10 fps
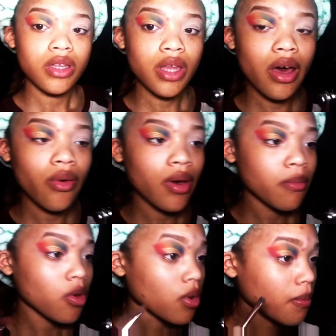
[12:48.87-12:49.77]
Now
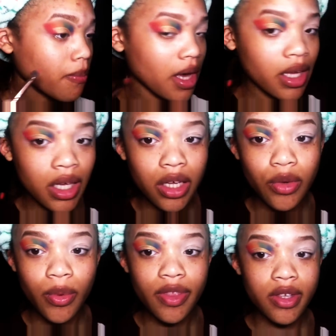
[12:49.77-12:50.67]
I'm going back
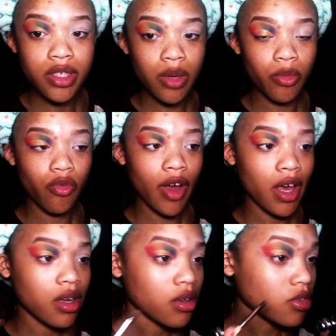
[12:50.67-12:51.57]
in with some
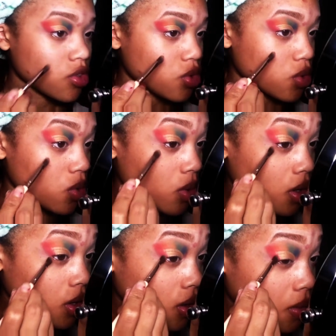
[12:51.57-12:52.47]
red to
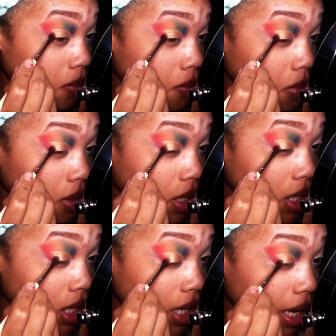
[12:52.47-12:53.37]

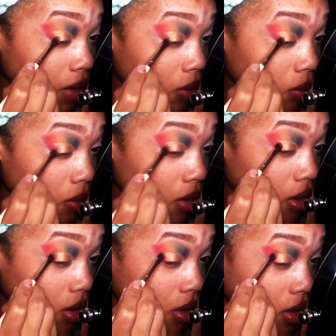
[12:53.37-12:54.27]
blend out
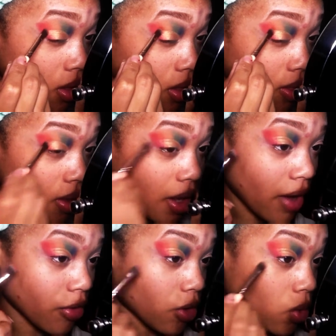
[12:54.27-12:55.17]
the
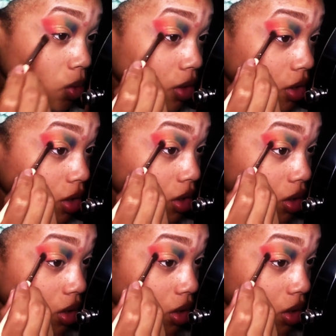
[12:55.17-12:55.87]
outer corner.